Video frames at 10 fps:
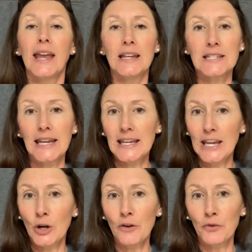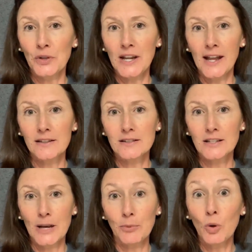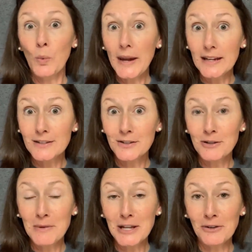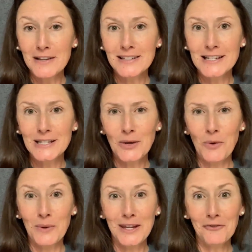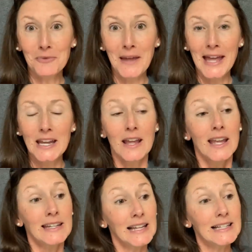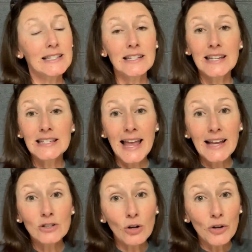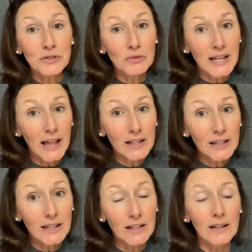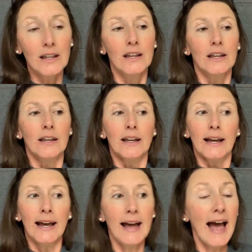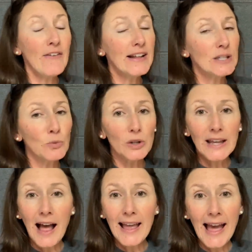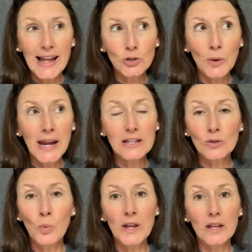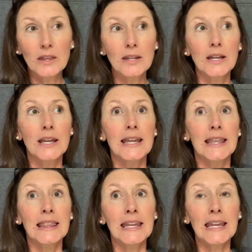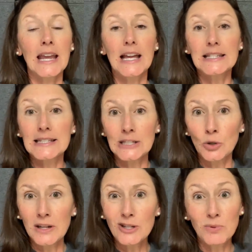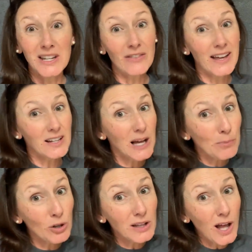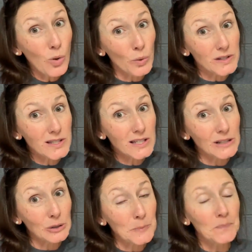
and taking care of for the next couple of weeks. So that'll be interesting to see what we get from that. Now listen, these eggs are also delicate. I've had some really high hatch rates with the silkies, but then I've had a couple of low ones too.